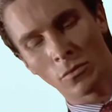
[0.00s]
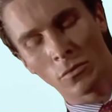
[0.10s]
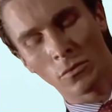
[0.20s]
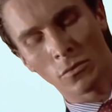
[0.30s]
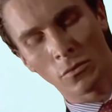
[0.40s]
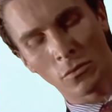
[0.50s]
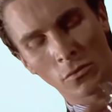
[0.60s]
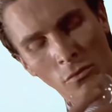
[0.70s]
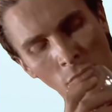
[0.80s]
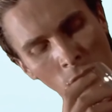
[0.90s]
I've got an
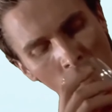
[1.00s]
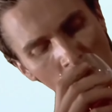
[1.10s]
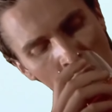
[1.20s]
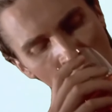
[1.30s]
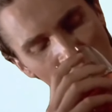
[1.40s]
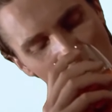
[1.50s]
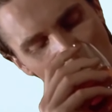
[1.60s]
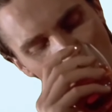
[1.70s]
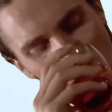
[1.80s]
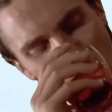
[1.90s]
inner finance bro
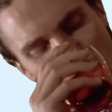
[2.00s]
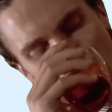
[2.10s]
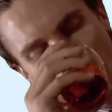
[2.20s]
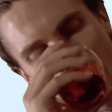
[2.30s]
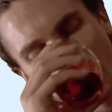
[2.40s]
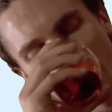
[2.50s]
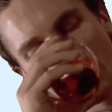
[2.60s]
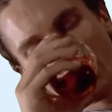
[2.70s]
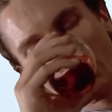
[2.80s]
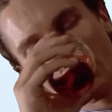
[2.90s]
telling me that I'm just
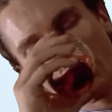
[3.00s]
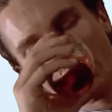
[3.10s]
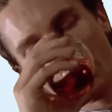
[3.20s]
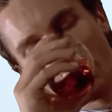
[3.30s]
worth more than